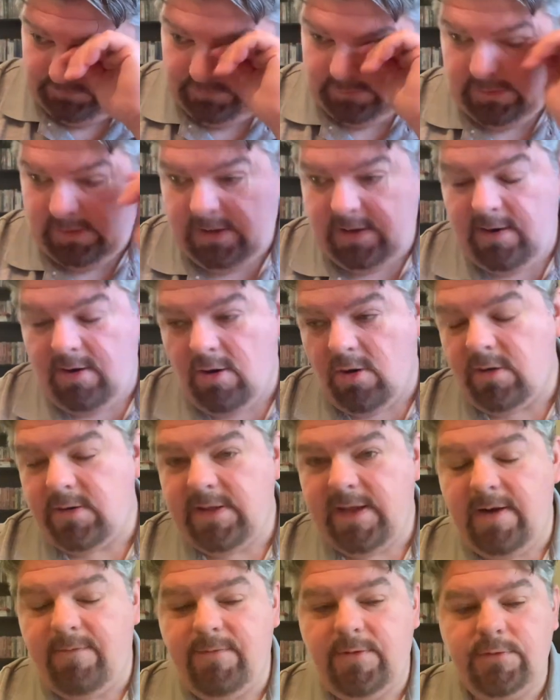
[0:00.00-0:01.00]
he
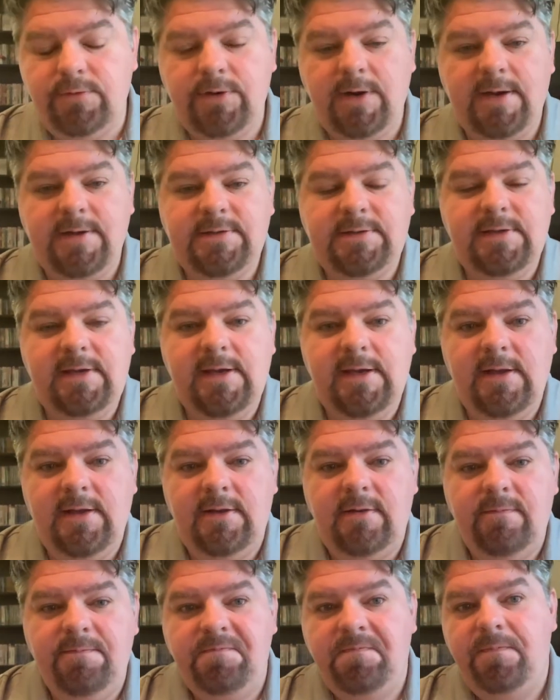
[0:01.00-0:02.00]
hardly ever tries to
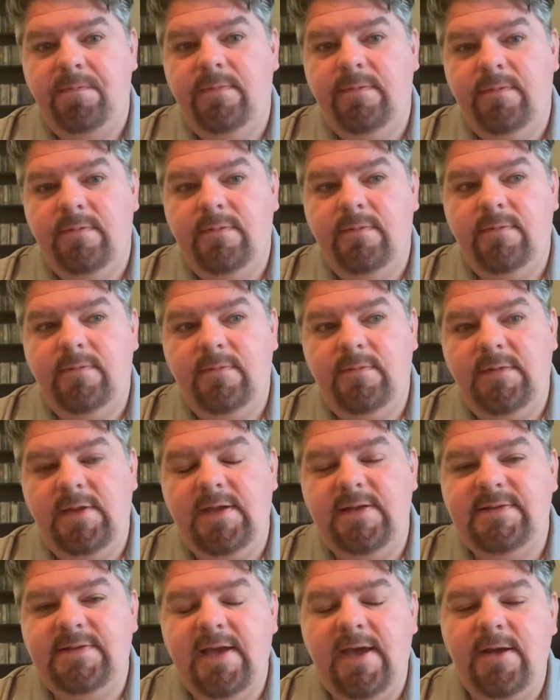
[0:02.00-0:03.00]
get
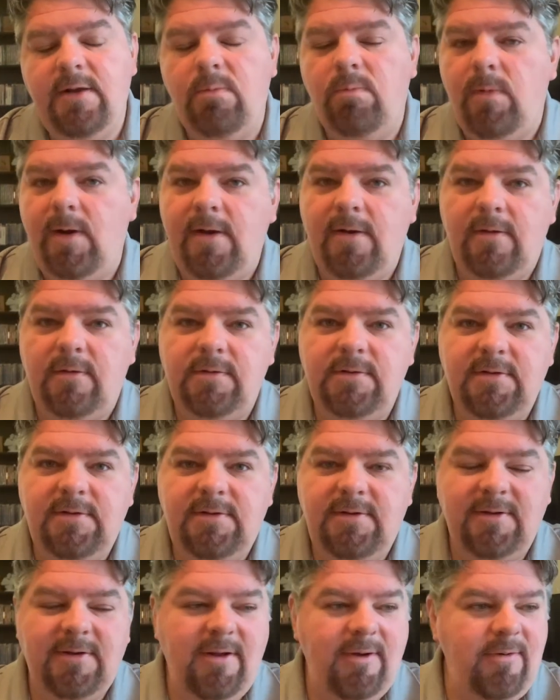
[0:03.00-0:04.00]
his head around.
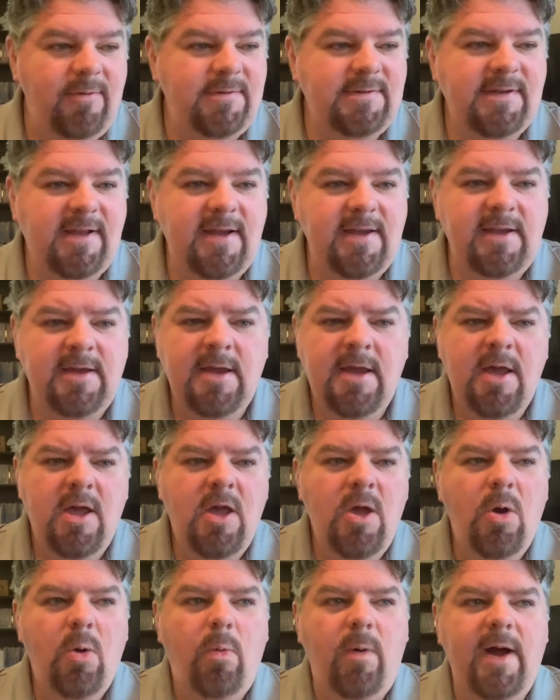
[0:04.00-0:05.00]
You know, it's like,
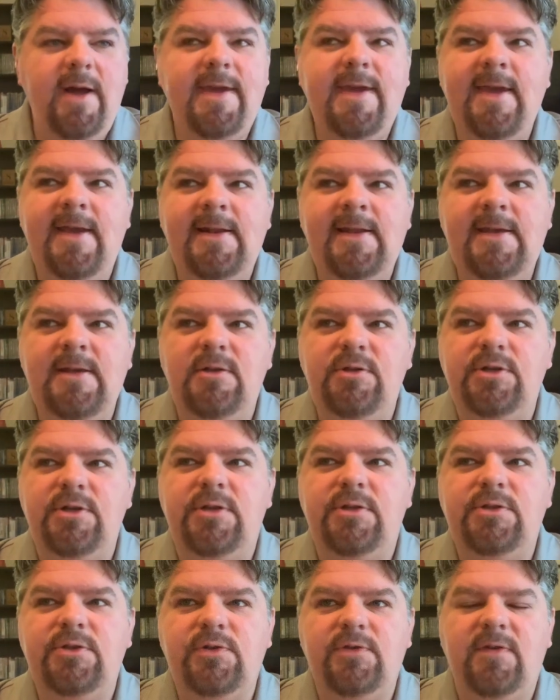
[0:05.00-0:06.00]
why can't he
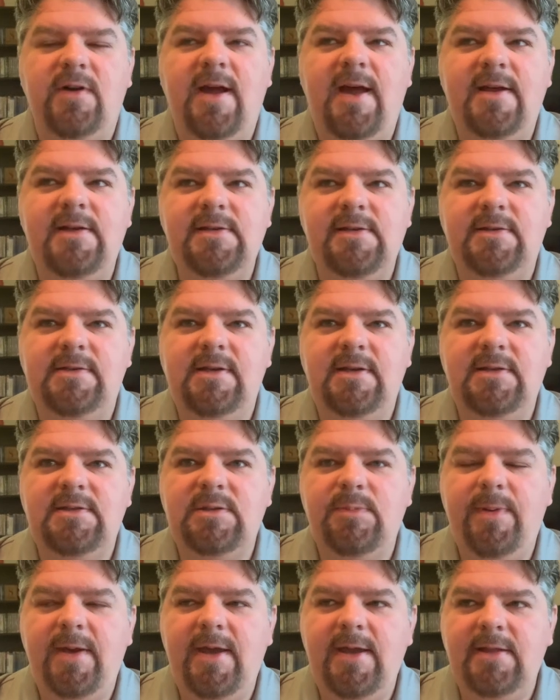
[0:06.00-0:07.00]
just try to
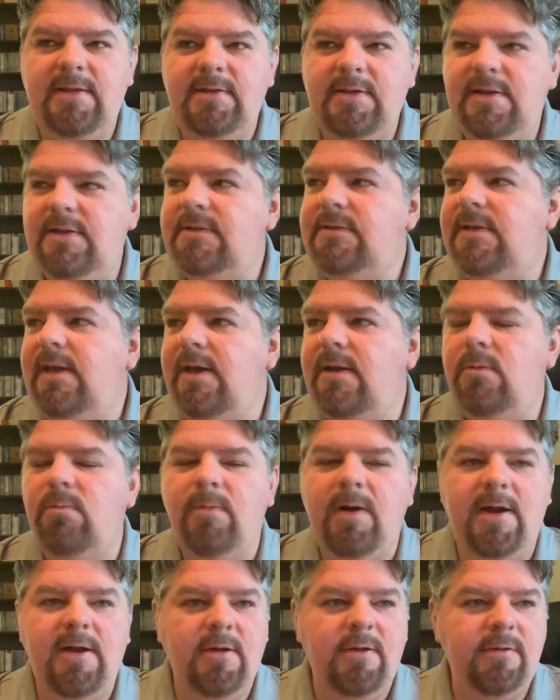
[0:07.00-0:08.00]
anticipate, get his head
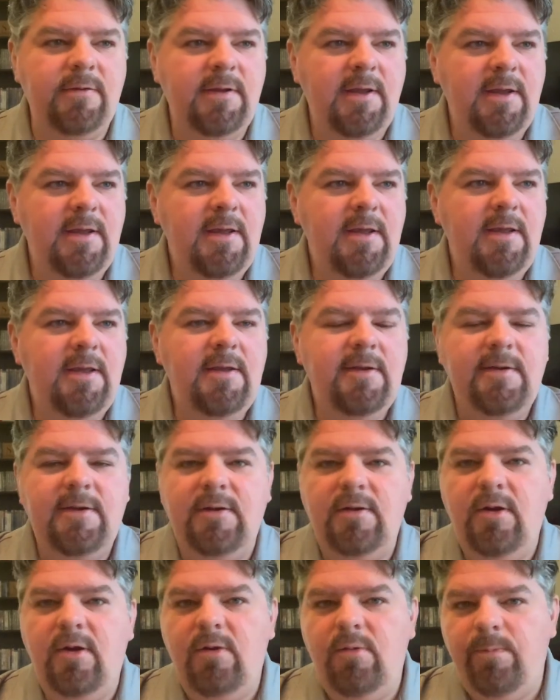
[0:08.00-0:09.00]
around?
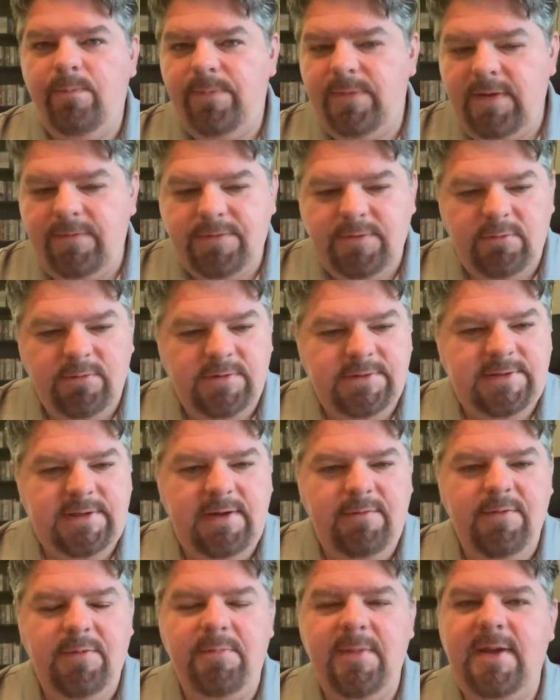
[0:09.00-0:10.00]
You know, if the
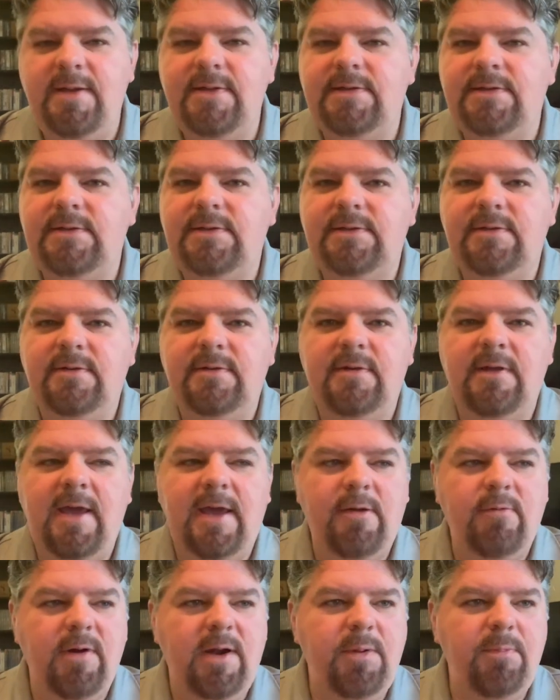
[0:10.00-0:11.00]
receiver makes a
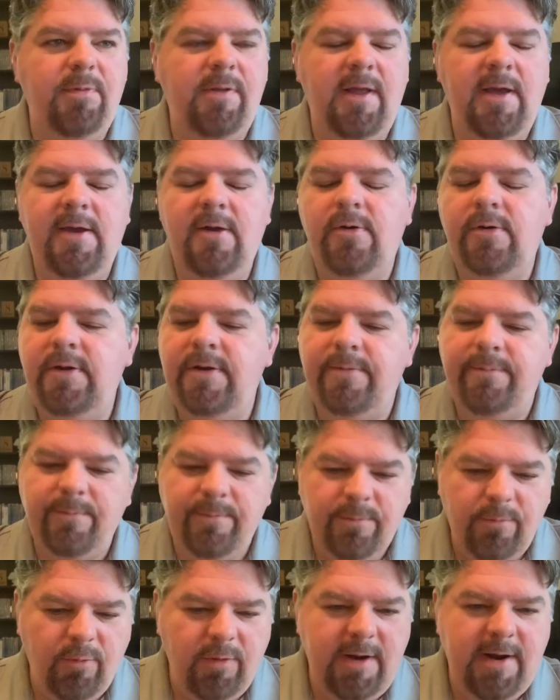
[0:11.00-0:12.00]
great play on it,
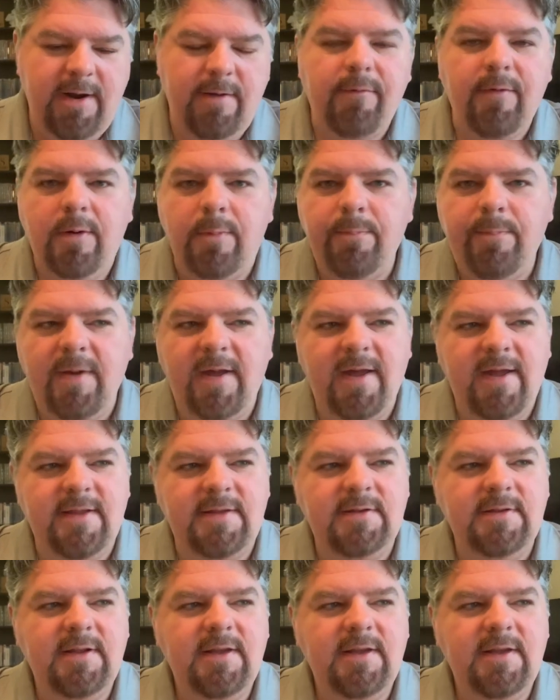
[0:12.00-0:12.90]
whatever. But